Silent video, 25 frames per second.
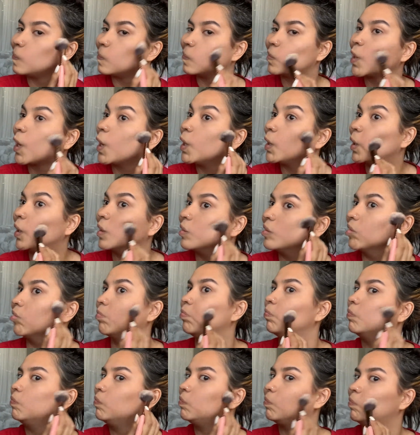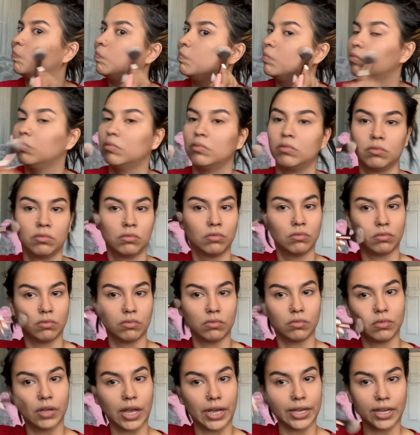Say it doesn't.
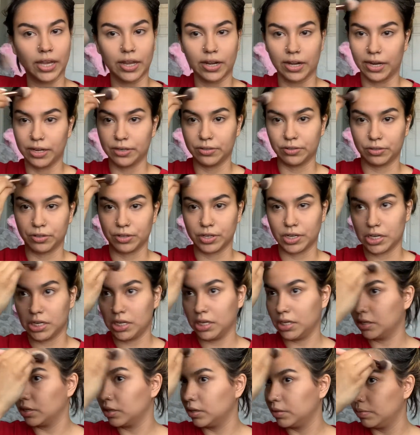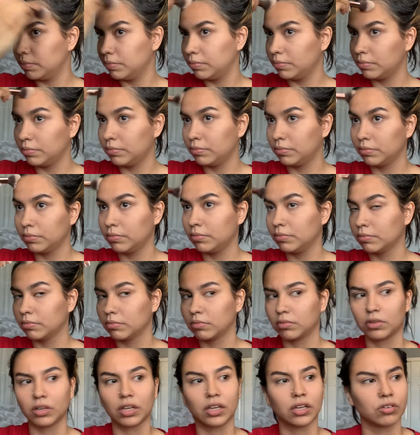I can't handle critique.
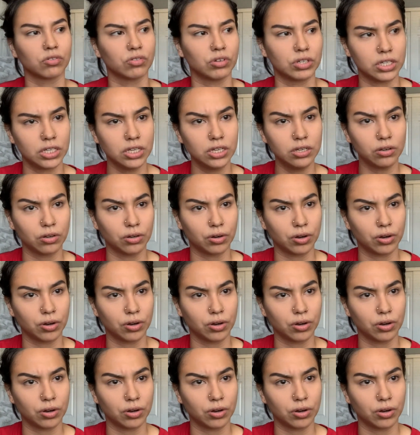Critique or